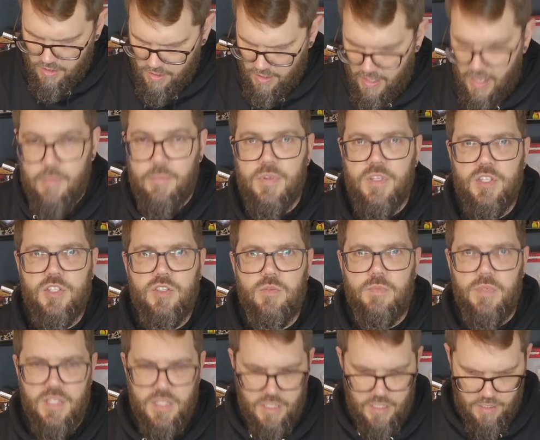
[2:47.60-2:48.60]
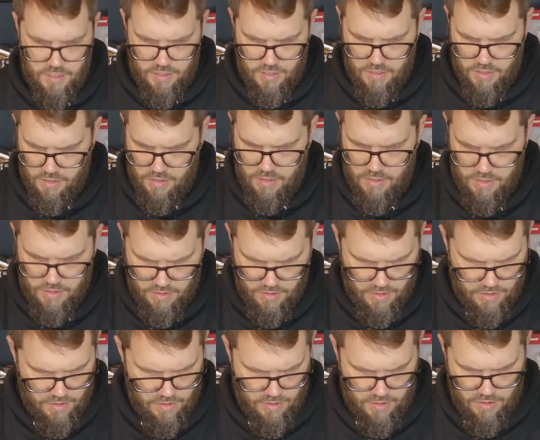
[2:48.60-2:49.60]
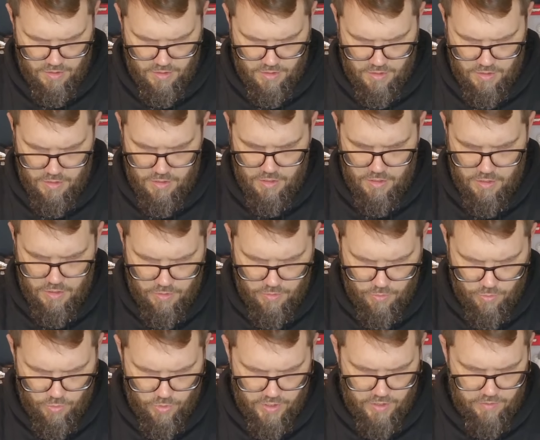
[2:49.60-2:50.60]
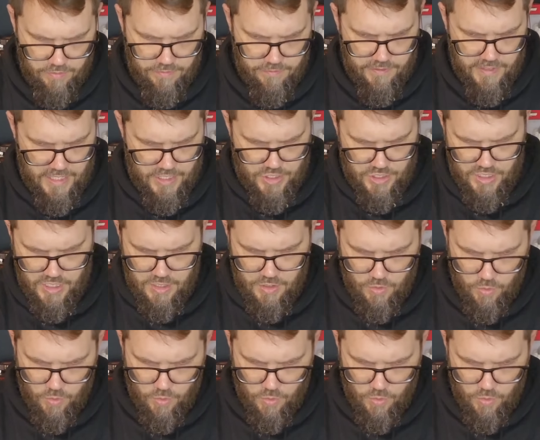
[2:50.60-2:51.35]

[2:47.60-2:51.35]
happens to be a royal flush in